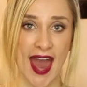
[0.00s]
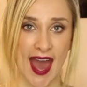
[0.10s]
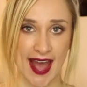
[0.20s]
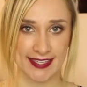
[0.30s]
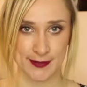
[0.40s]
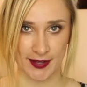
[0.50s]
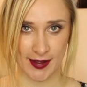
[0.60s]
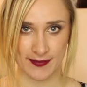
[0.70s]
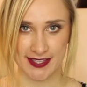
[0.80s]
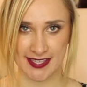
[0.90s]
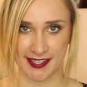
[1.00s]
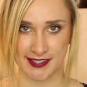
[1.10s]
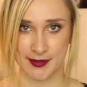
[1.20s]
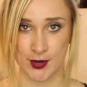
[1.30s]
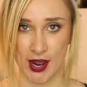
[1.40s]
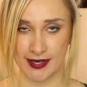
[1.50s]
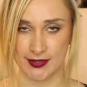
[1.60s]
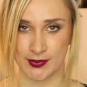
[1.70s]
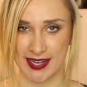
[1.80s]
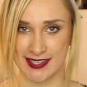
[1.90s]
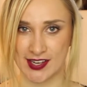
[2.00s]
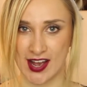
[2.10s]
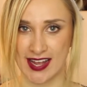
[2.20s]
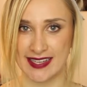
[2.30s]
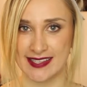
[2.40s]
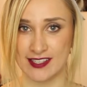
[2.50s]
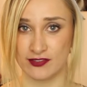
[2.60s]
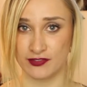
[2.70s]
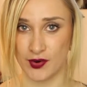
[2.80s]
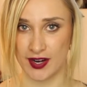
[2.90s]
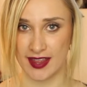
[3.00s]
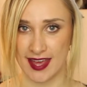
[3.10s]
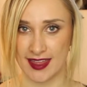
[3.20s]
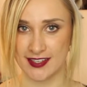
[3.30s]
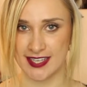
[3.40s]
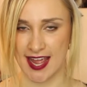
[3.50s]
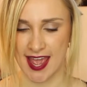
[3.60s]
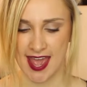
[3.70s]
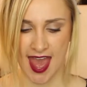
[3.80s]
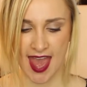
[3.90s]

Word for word: had to pick up this next product when I saw it in Sephora the other day.